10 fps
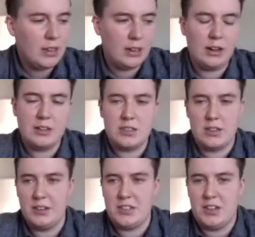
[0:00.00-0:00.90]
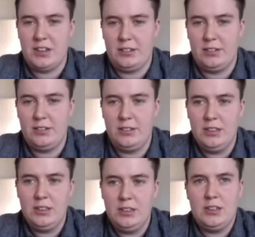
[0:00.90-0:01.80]
And I like the idea
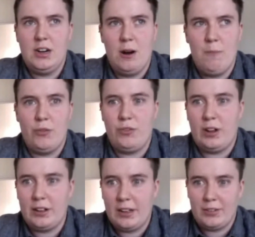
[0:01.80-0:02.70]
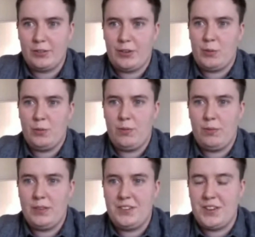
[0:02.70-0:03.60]
of like having a very
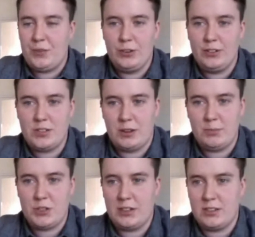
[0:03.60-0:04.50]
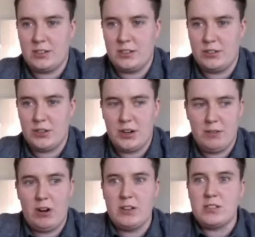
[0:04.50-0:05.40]
different subject to
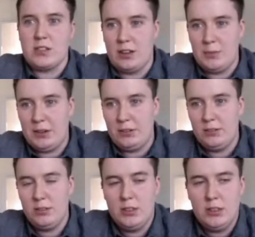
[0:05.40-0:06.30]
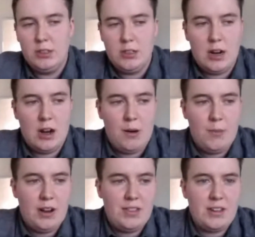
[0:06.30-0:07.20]
try and write something about.
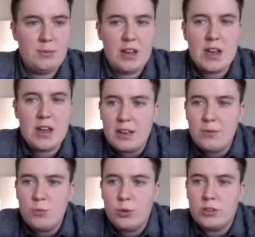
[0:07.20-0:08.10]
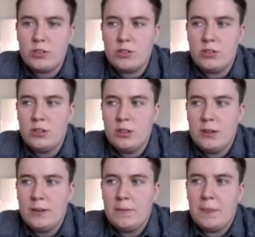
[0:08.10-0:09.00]
And I think my aim was
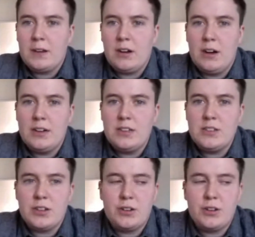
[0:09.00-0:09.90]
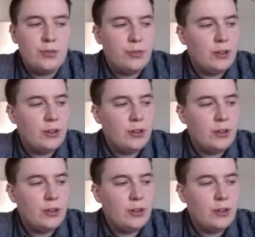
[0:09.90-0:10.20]
kind of,